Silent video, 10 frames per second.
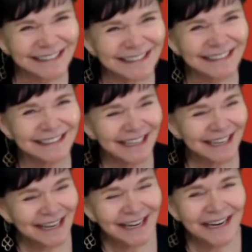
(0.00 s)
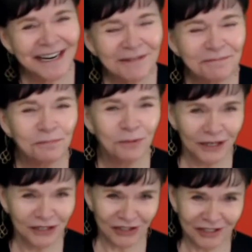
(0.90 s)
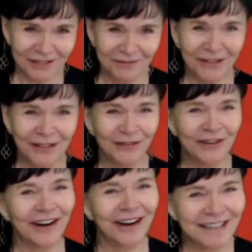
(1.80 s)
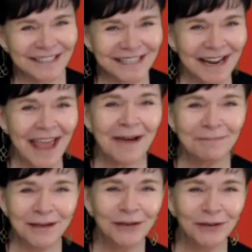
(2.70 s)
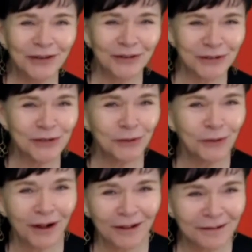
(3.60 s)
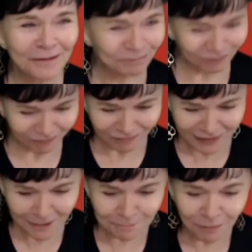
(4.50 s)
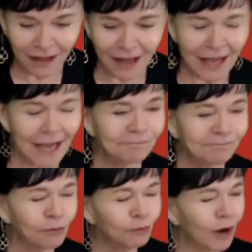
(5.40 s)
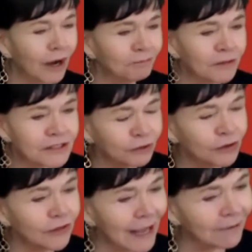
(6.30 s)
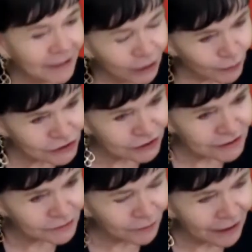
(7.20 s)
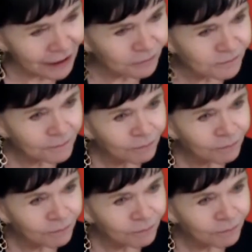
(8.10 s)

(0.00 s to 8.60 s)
just came in the door. Bridget, you guys. Happy New Year to you all. And um, so, do they have any questions, Ray? Not